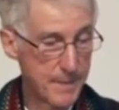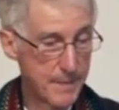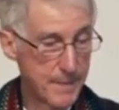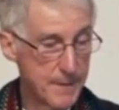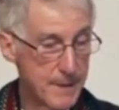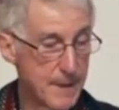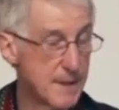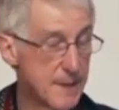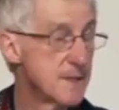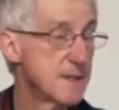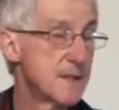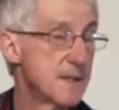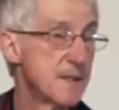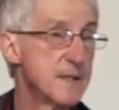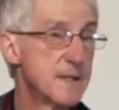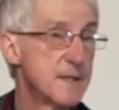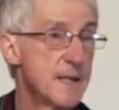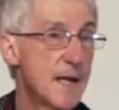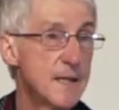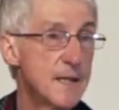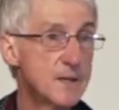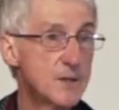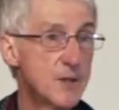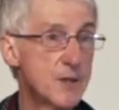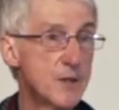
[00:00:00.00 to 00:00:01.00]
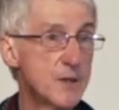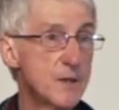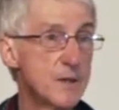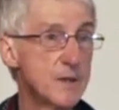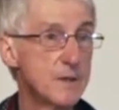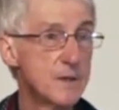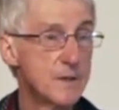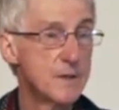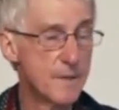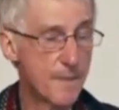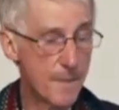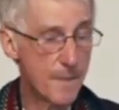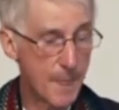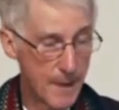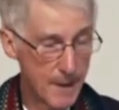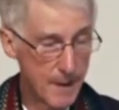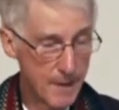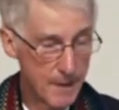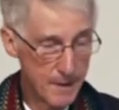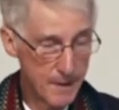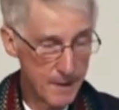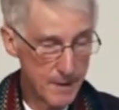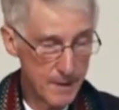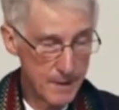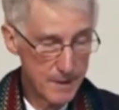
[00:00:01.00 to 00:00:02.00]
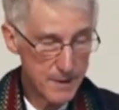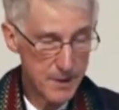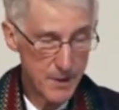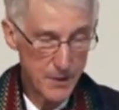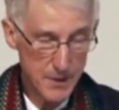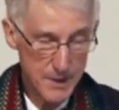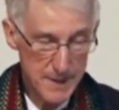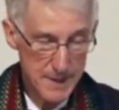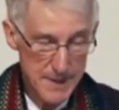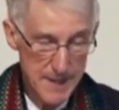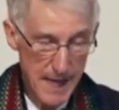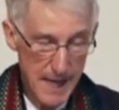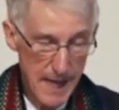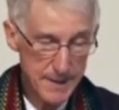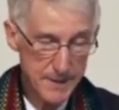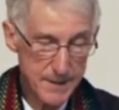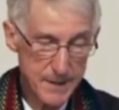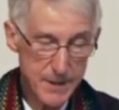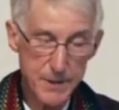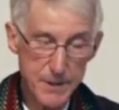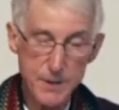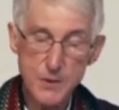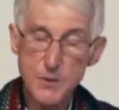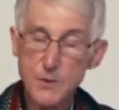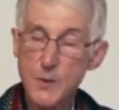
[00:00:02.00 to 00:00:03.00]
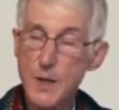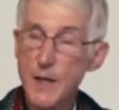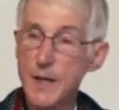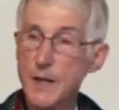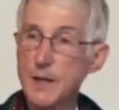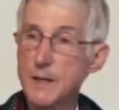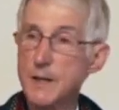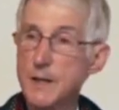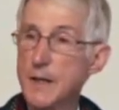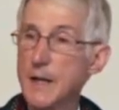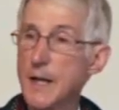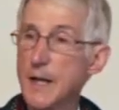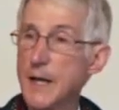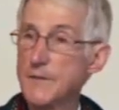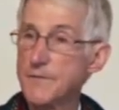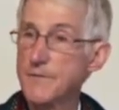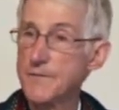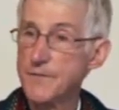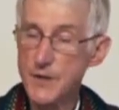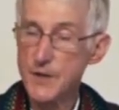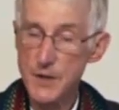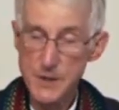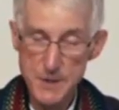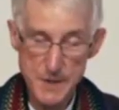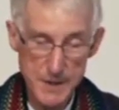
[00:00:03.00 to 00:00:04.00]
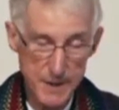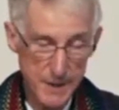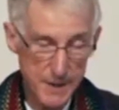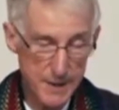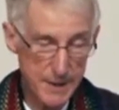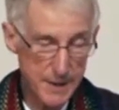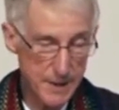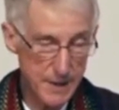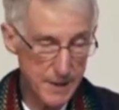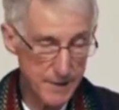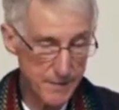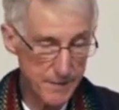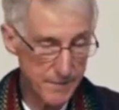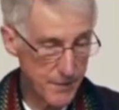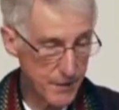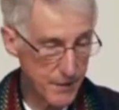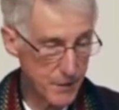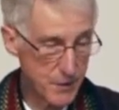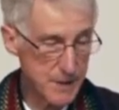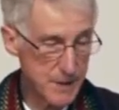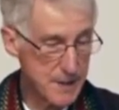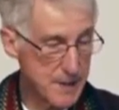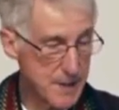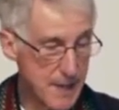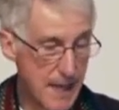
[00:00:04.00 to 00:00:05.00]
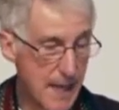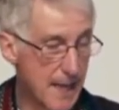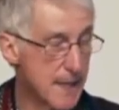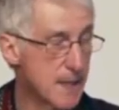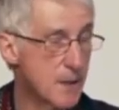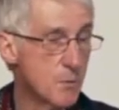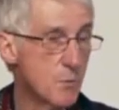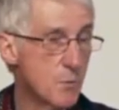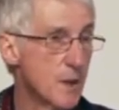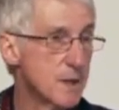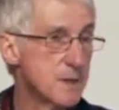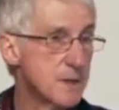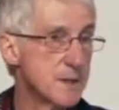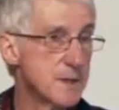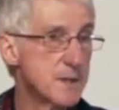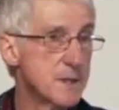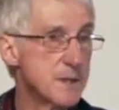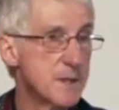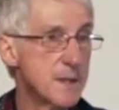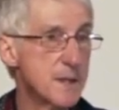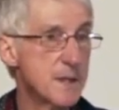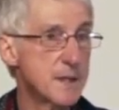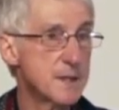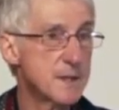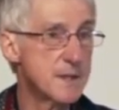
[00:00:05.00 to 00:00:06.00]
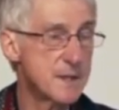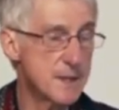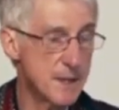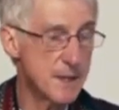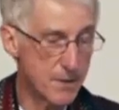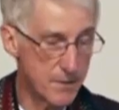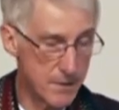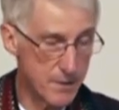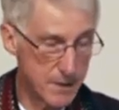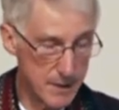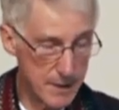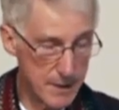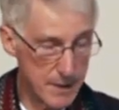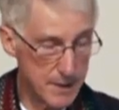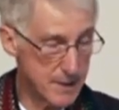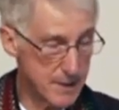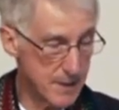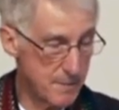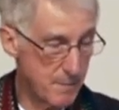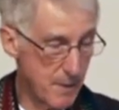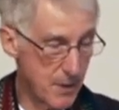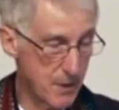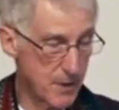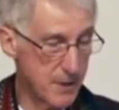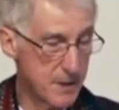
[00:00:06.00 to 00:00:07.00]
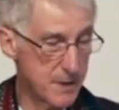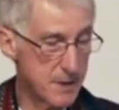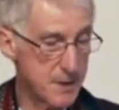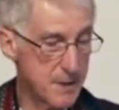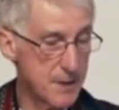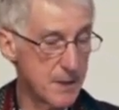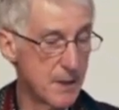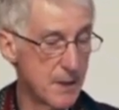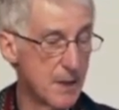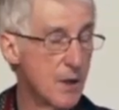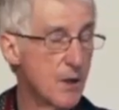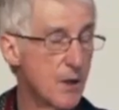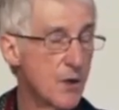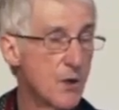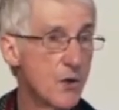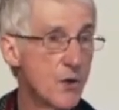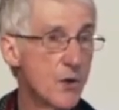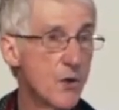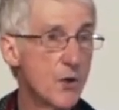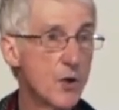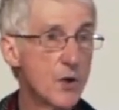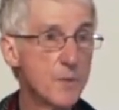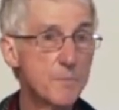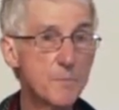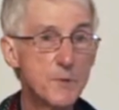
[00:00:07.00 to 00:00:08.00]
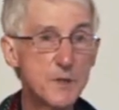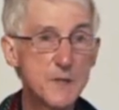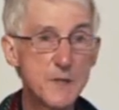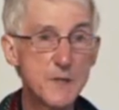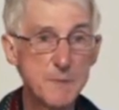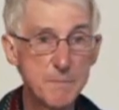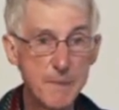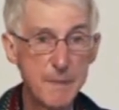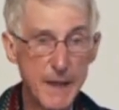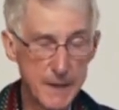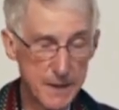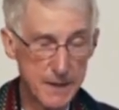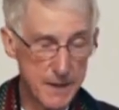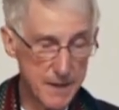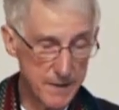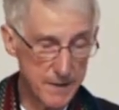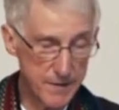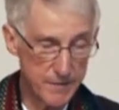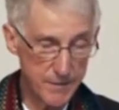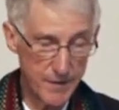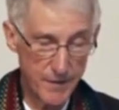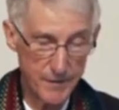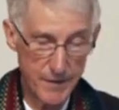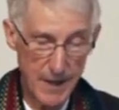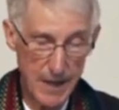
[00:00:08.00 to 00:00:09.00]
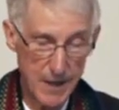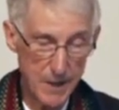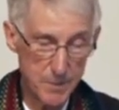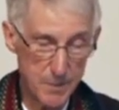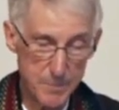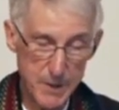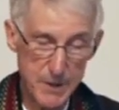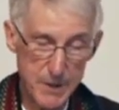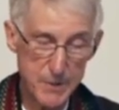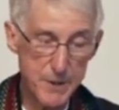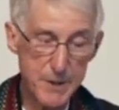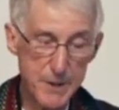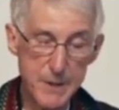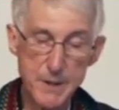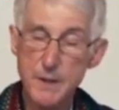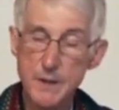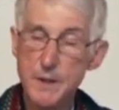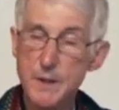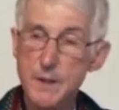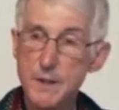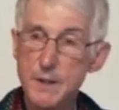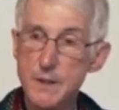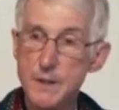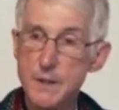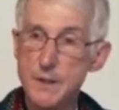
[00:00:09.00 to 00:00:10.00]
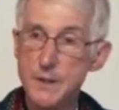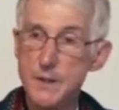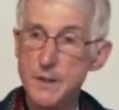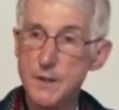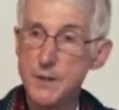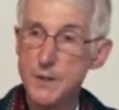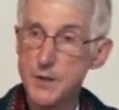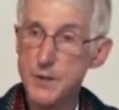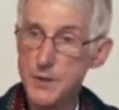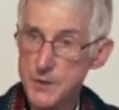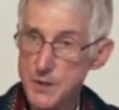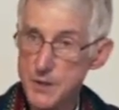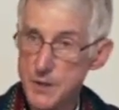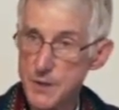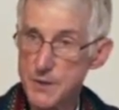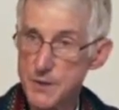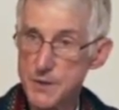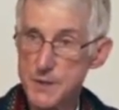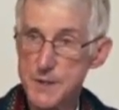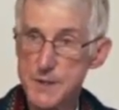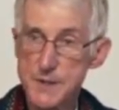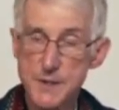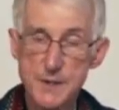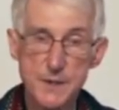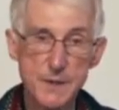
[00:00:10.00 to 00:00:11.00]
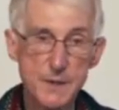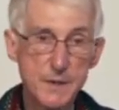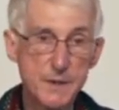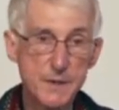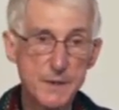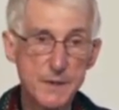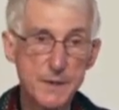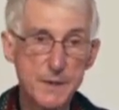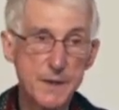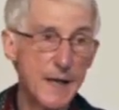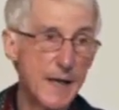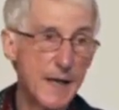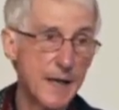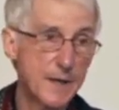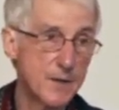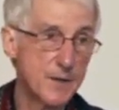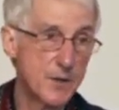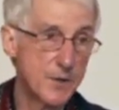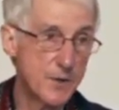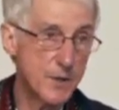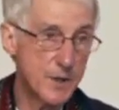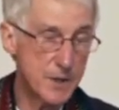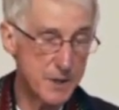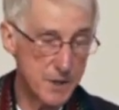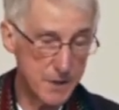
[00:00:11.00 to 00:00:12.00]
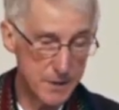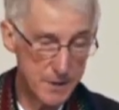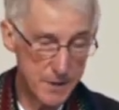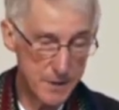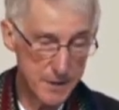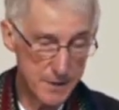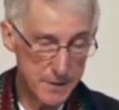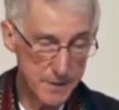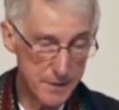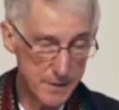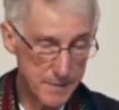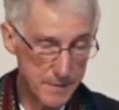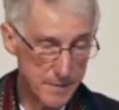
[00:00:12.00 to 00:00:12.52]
It is intentional so as not to adversely influence anyone's experience or perspective of how beauty nurtures and nourishes.